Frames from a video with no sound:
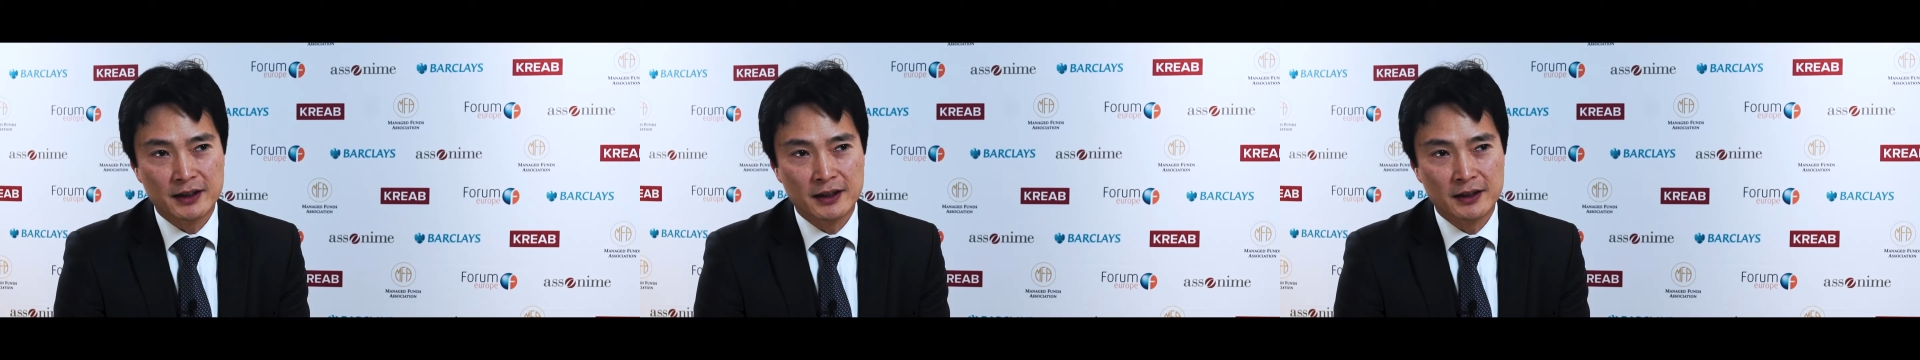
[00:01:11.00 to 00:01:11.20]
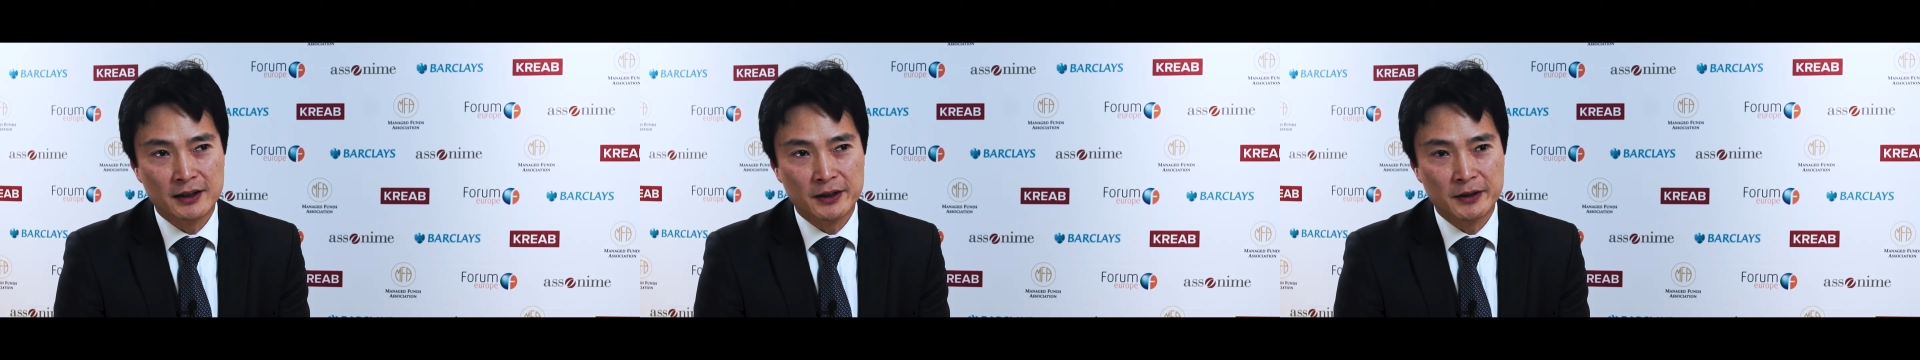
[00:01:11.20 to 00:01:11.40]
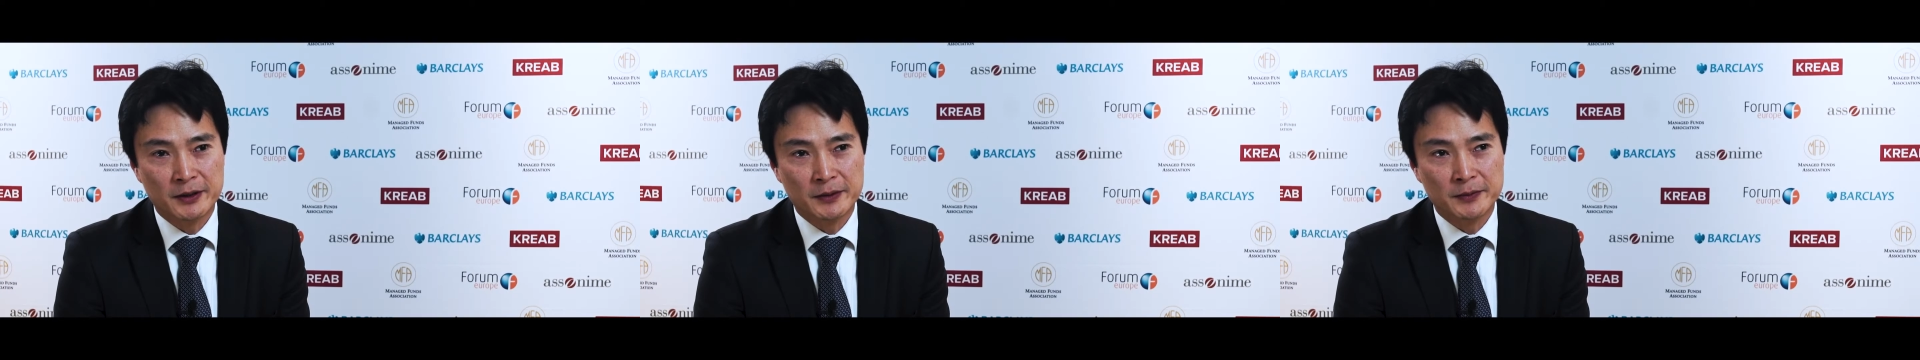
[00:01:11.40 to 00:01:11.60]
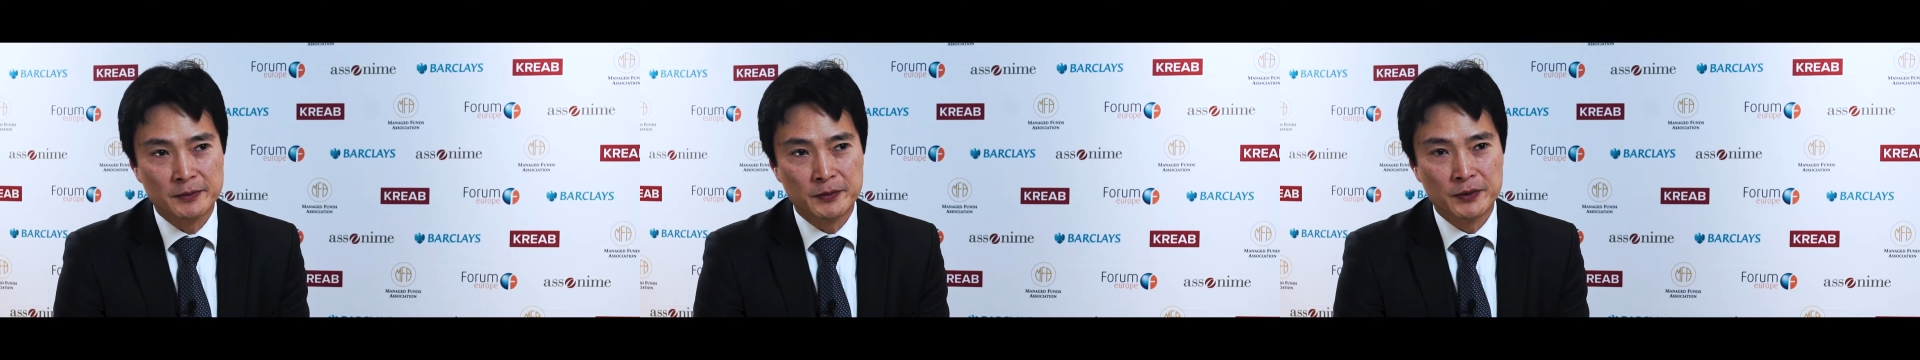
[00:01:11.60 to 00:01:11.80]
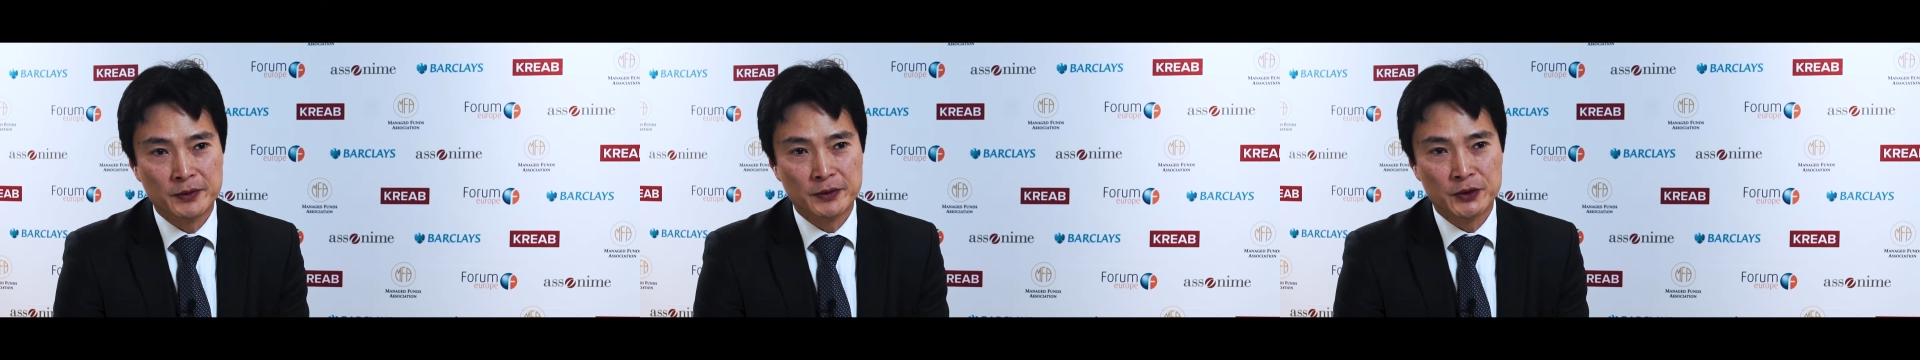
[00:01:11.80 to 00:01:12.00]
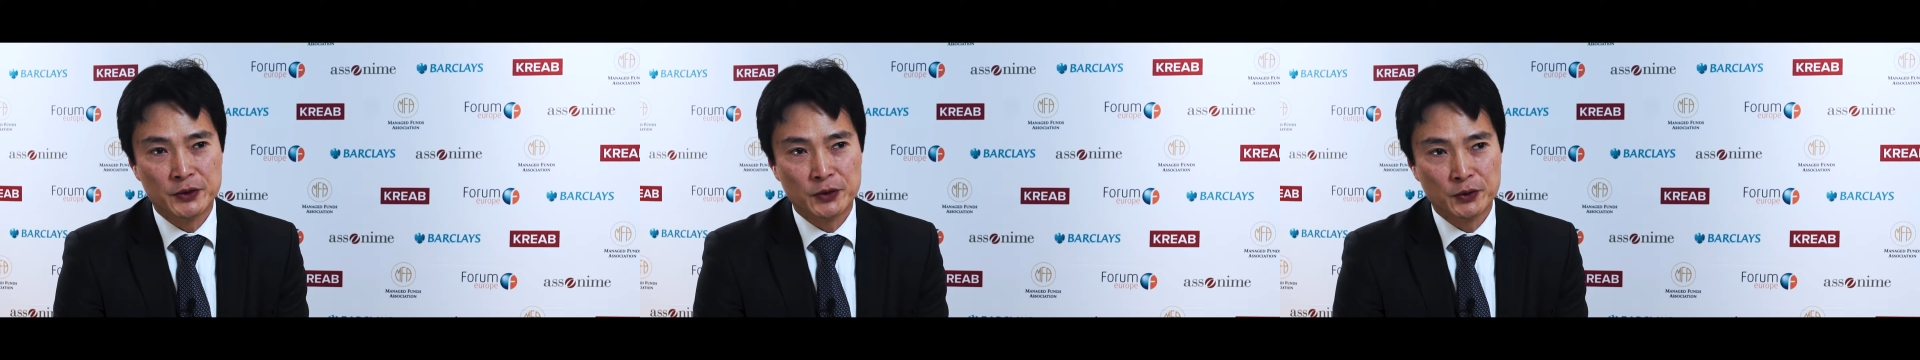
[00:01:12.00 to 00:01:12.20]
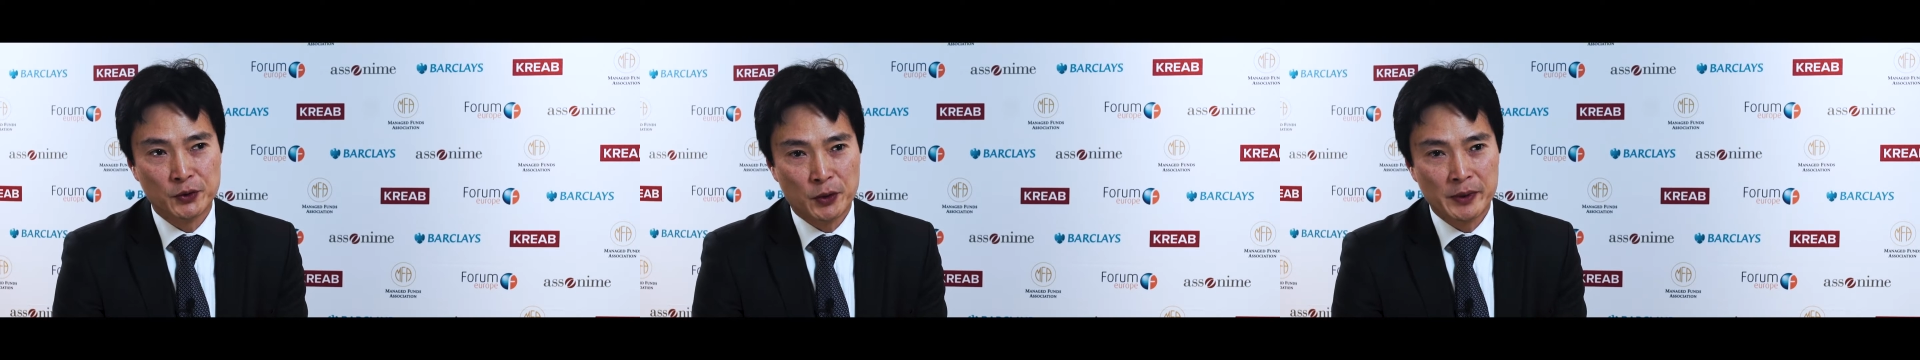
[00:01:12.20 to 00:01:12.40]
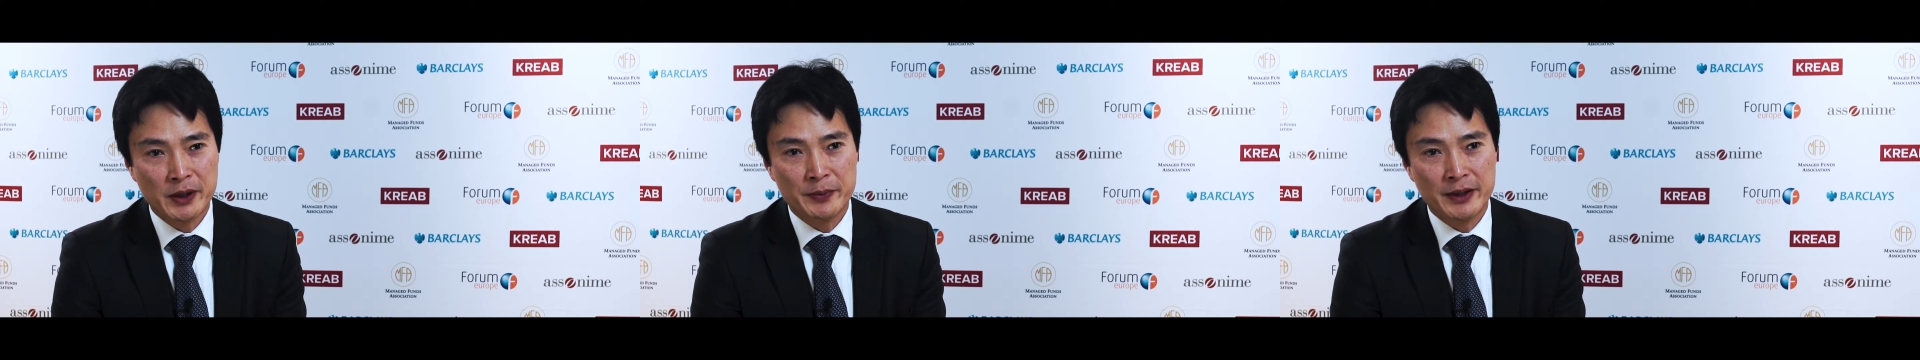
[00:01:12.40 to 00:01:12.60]
um, should
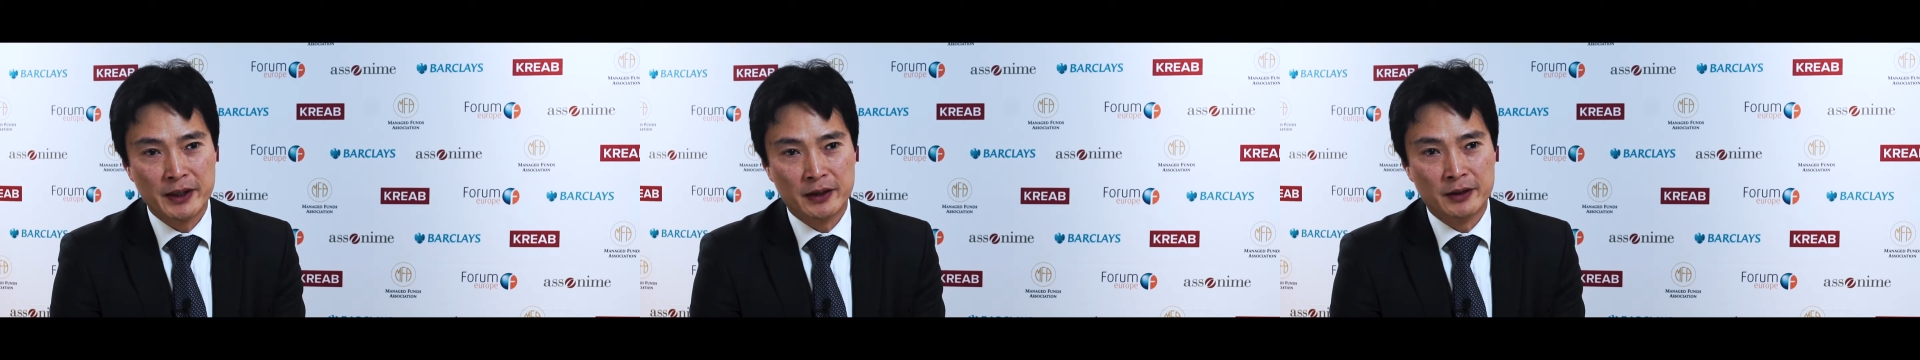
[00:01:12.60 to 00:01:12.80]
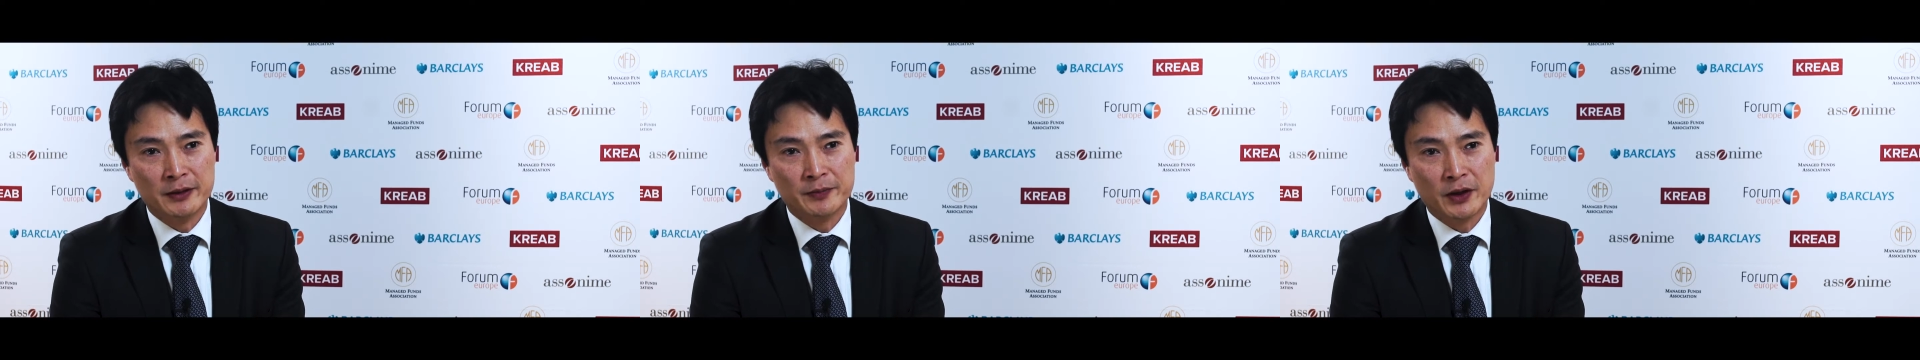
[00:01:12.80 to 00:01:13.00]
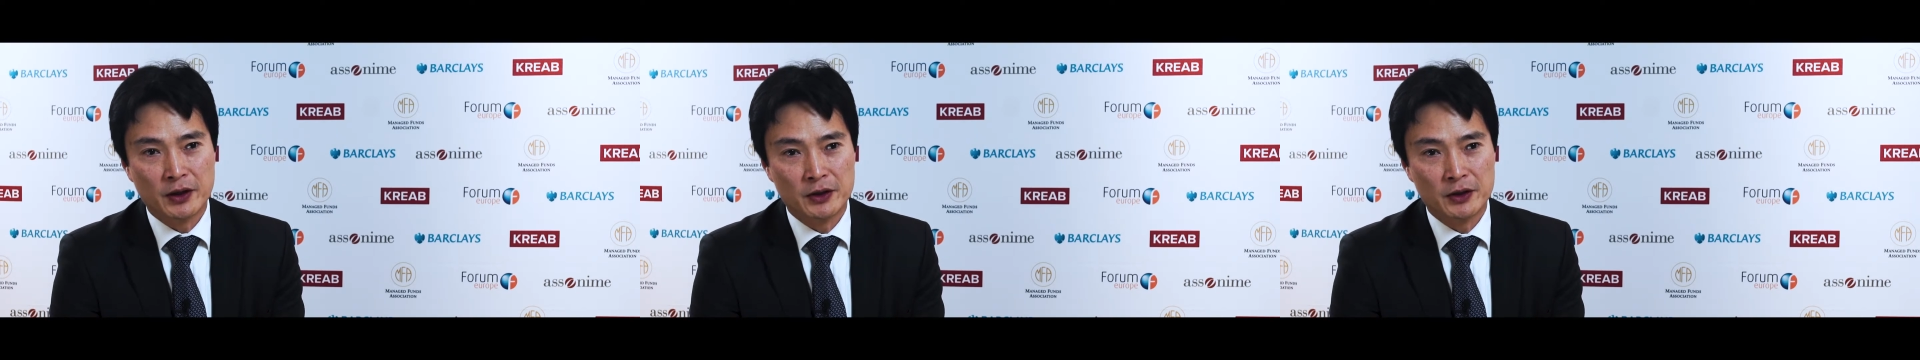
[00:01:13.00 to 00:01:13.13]
normally be a,